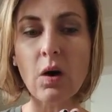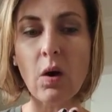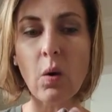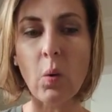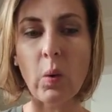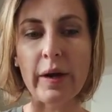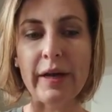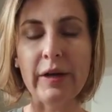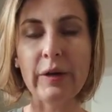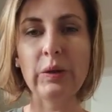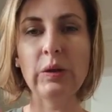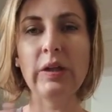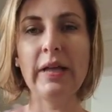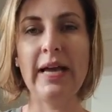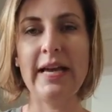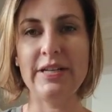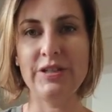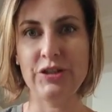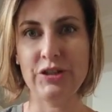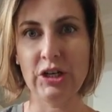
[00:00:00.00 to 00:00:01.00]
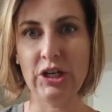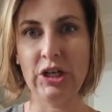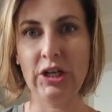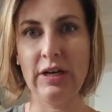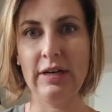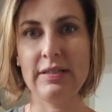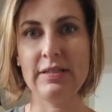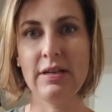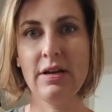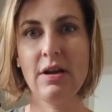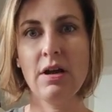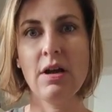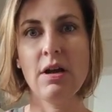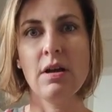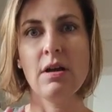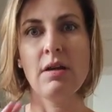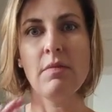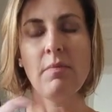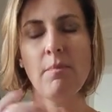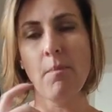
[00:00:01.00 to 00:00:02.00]
oil and dirt
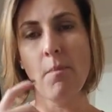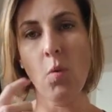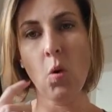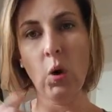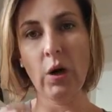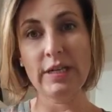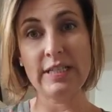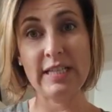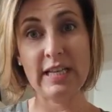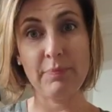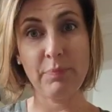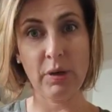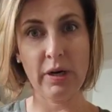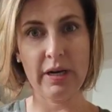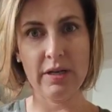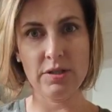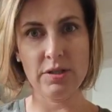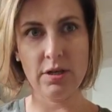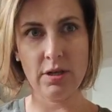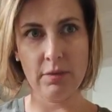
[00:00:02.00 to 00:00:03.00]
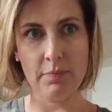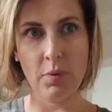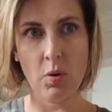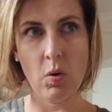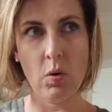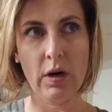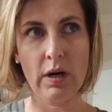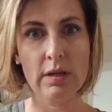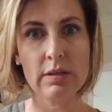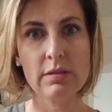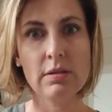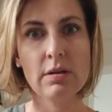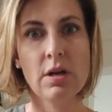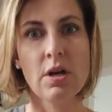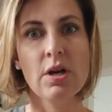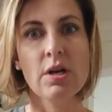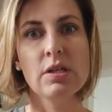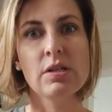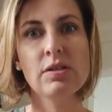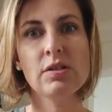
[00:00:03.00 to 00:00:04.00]
more deeper into your pores.
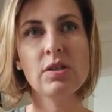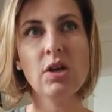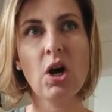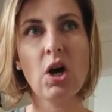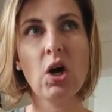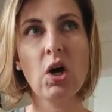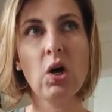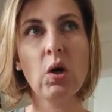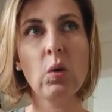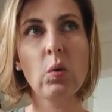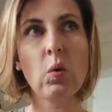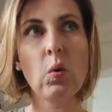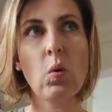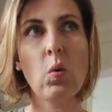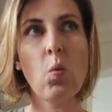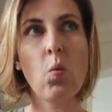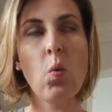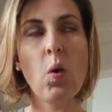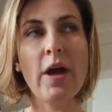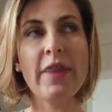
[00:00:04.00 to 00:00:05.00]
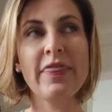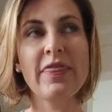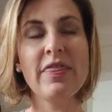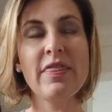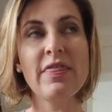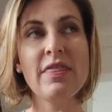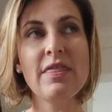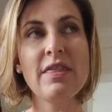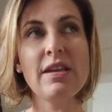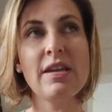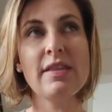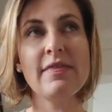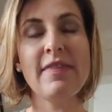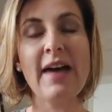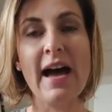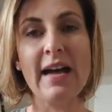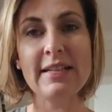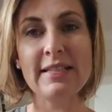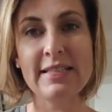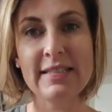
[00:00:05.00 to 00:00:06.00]
So what
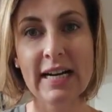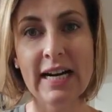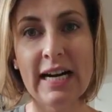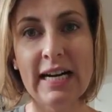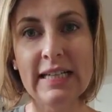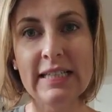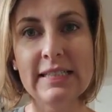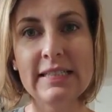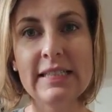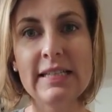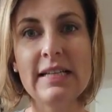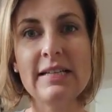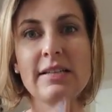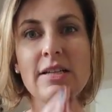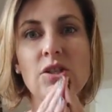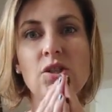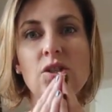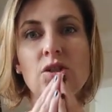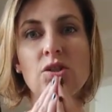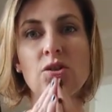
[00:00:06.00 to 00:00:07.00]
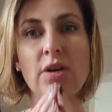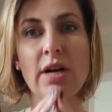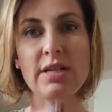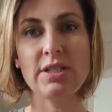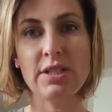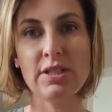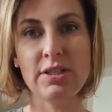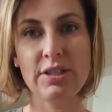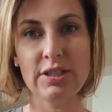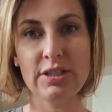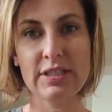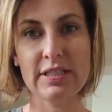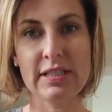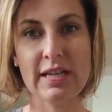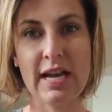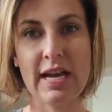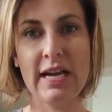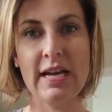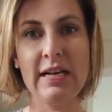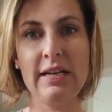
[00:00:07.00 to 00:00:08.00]
that does is it stretches your
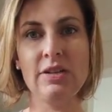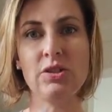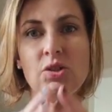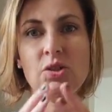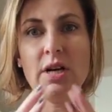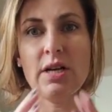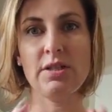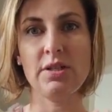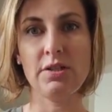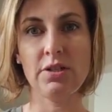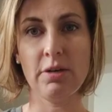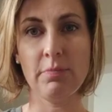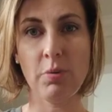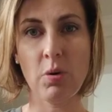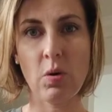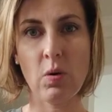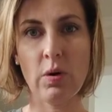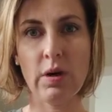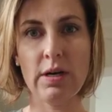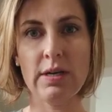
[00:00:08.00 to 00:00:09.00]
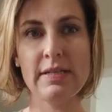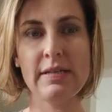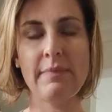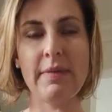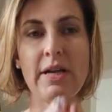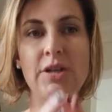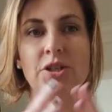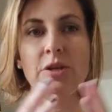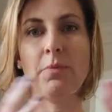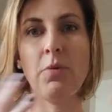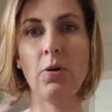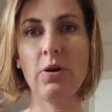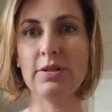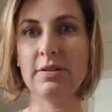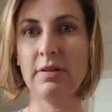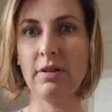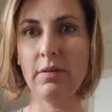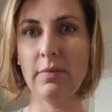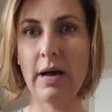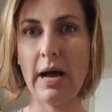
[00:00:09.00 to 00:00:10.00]
skin, it stretches your pores, it makes your
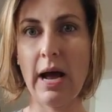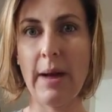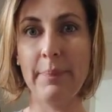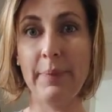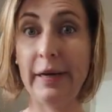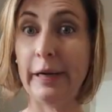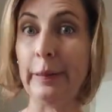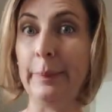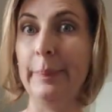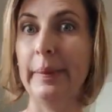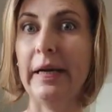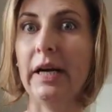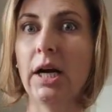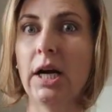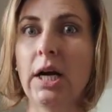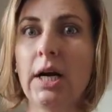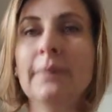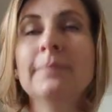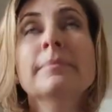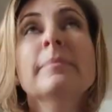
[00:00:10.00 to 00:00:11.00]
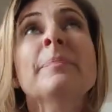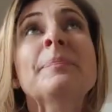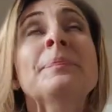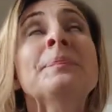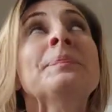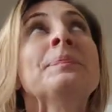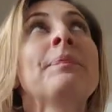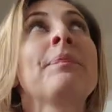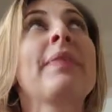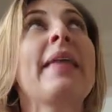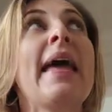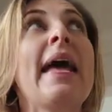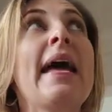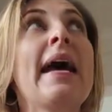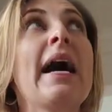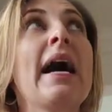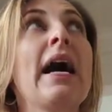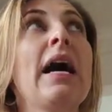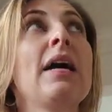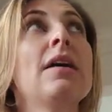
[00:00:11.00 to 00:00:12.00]
pores appear bigger.
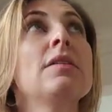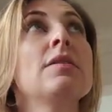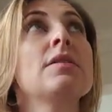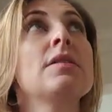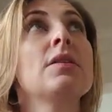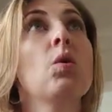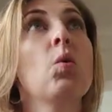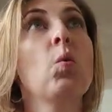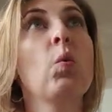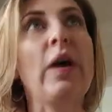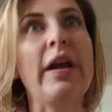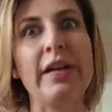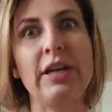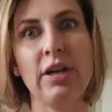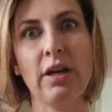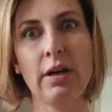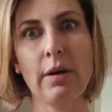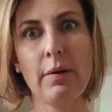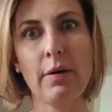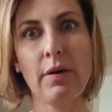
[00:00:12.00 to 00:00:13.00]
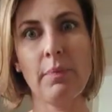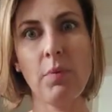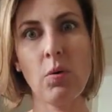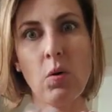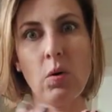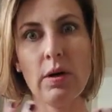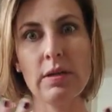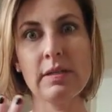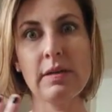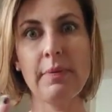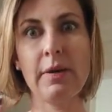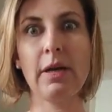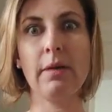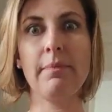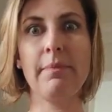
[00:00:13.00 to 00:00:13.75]
And when your pores appear